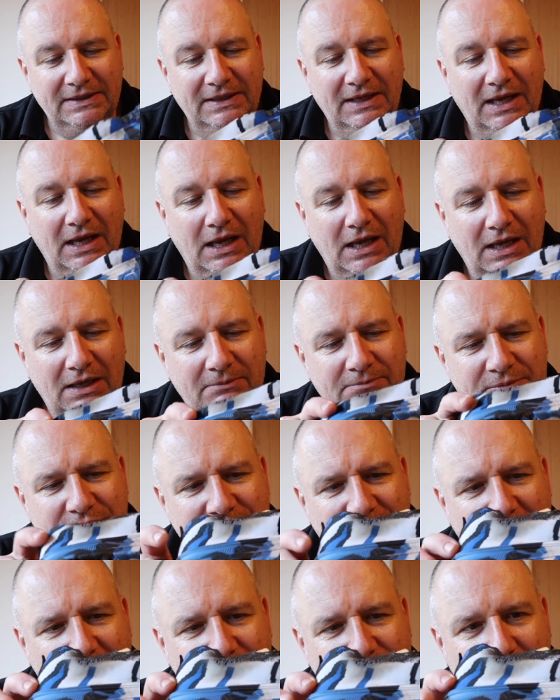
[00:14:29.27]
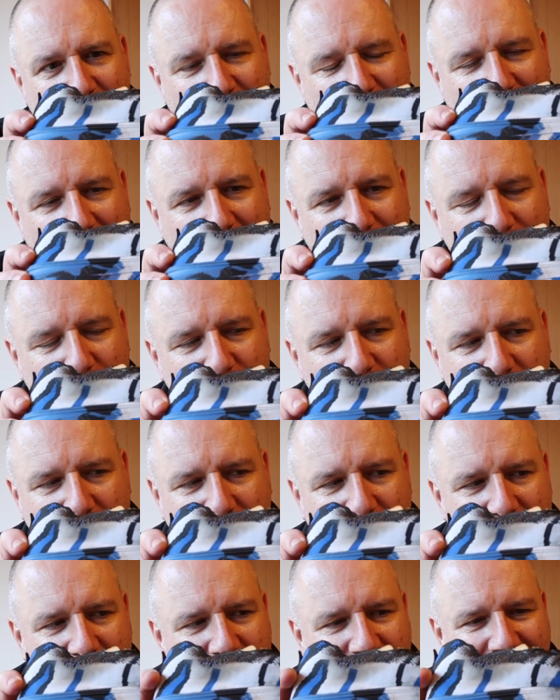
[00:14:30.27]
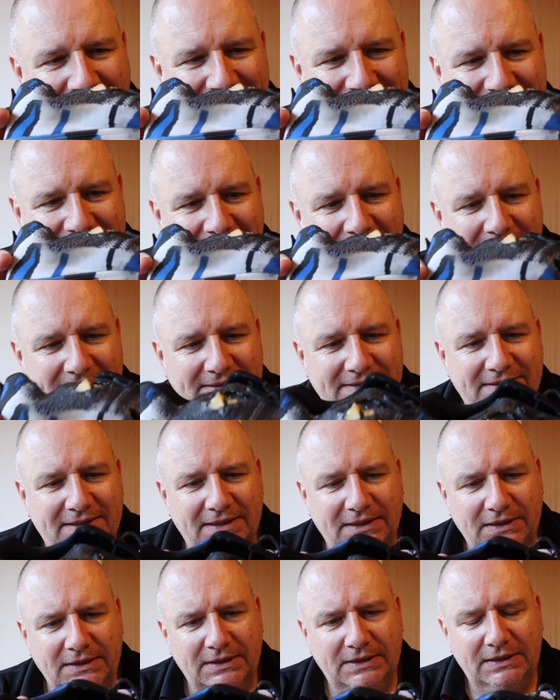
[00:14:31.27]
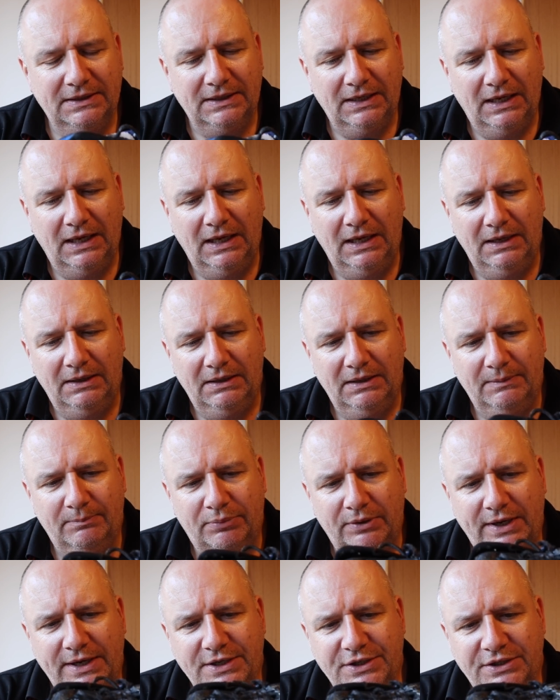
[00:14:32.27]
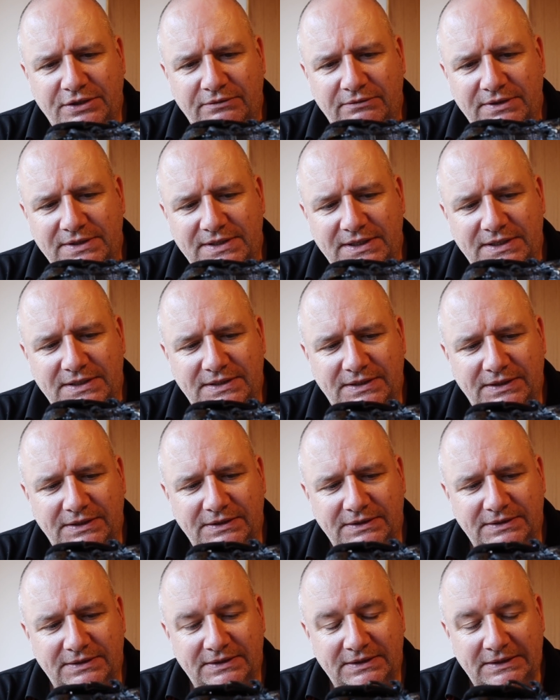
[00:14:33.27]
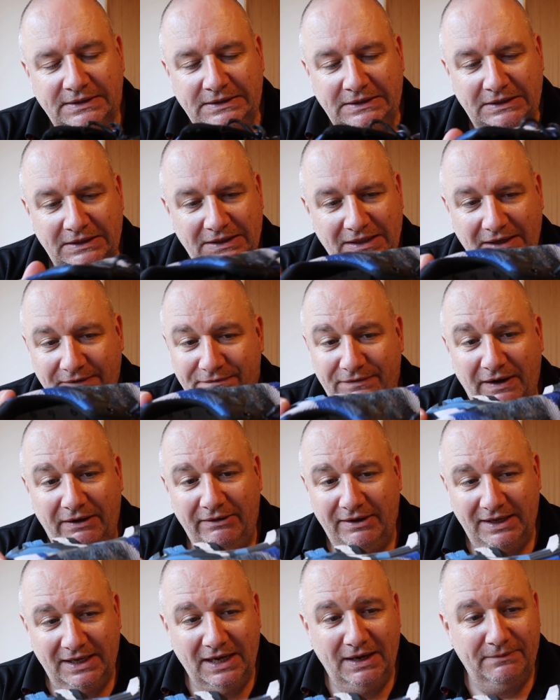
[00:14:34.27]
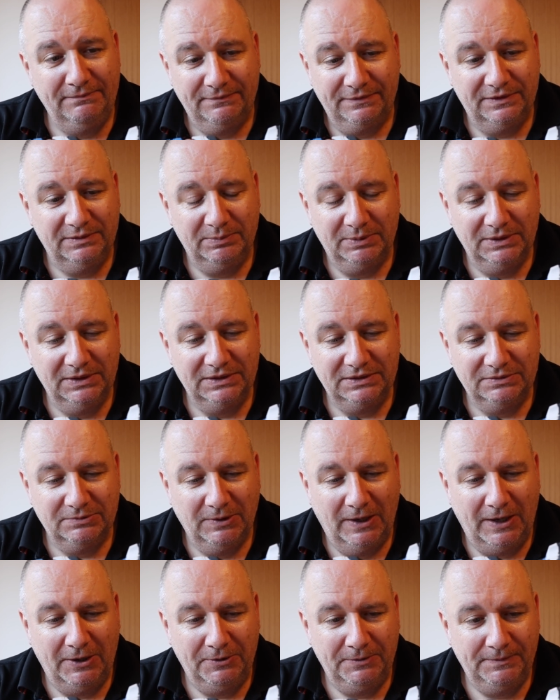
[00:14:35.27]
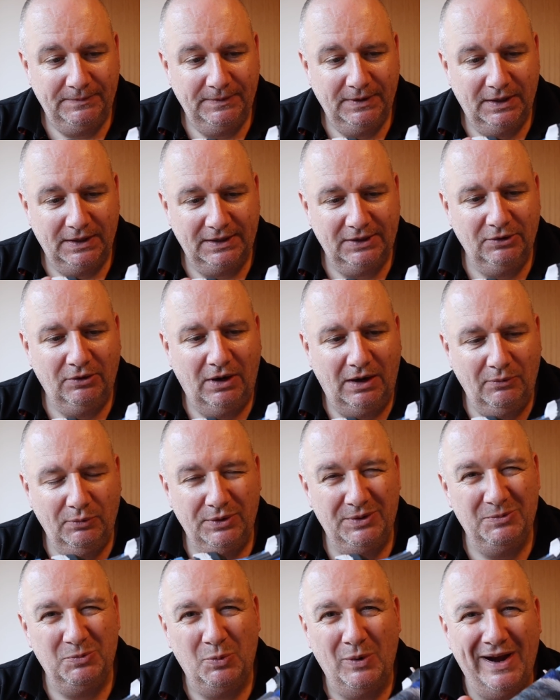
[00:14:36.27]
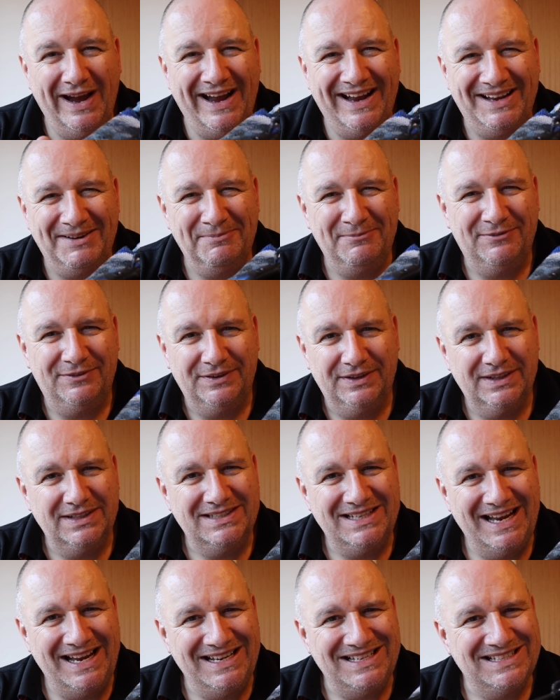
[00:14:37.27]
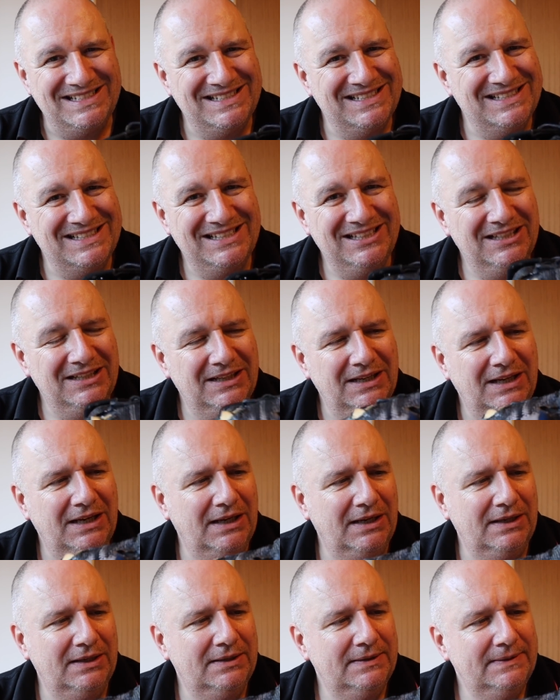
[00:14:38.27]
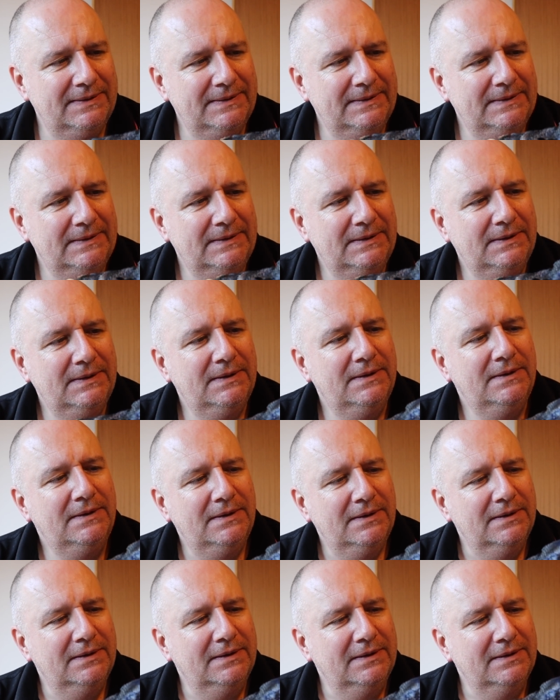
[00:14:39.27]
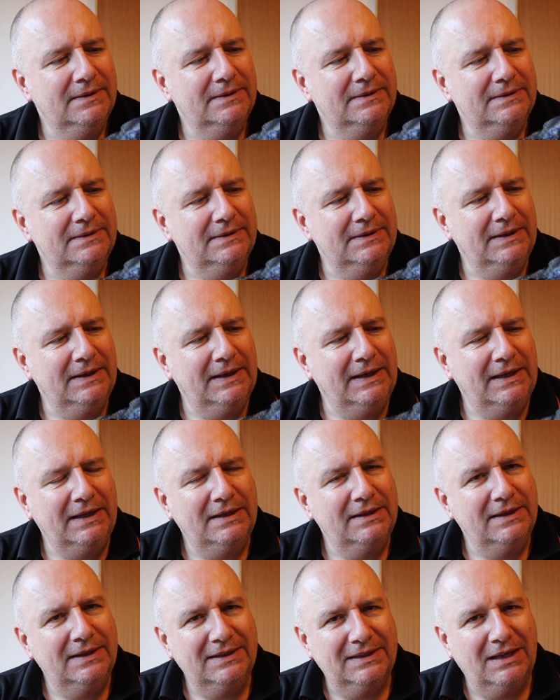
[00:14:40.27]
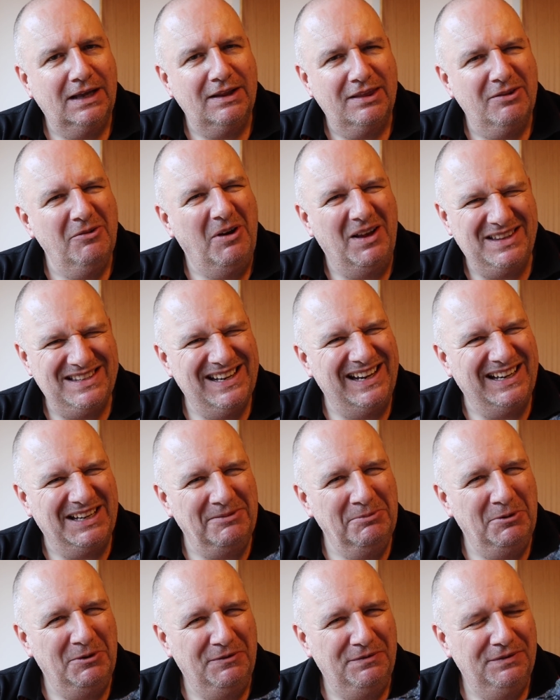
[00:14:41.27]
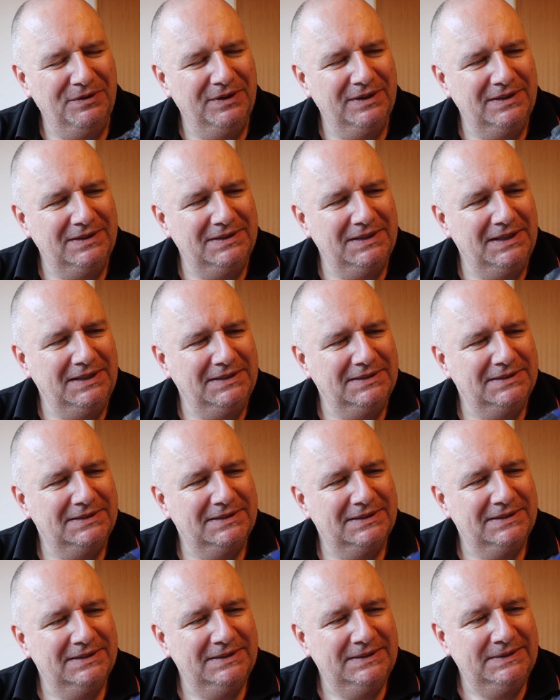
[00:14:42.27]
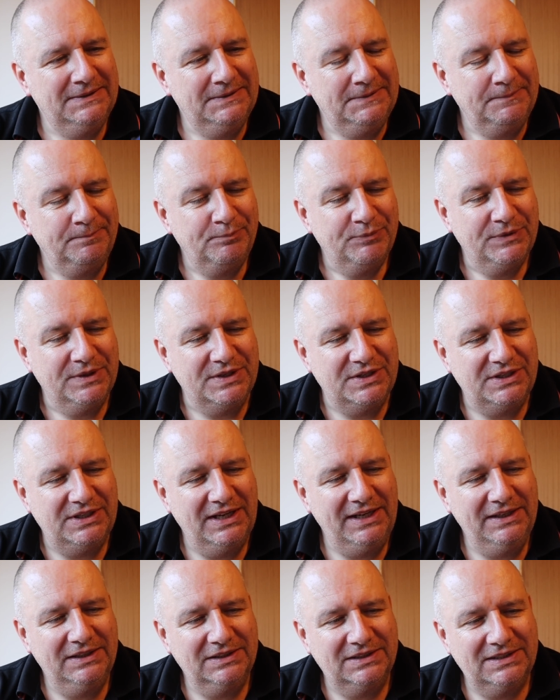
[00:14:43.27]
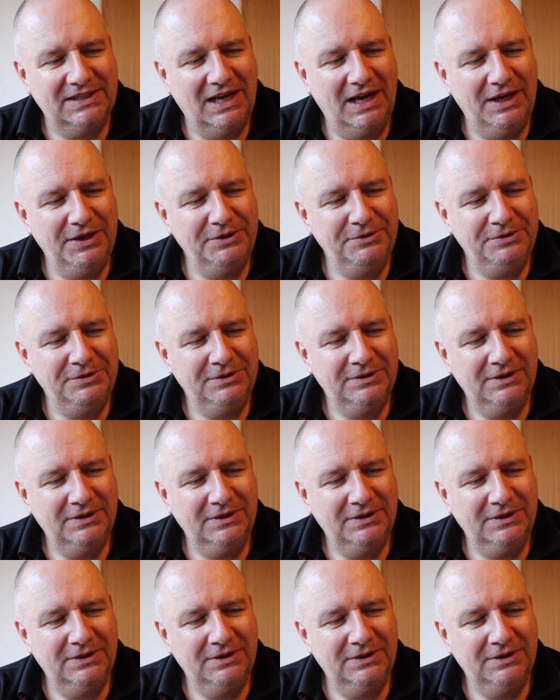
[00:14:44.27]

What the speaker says: So from that point of view, fantastic abrasion resistance. They're very comfortable as well. I thought I wouldn't wear them for the tests. I thought I'd take them off for the tests. The steel toe,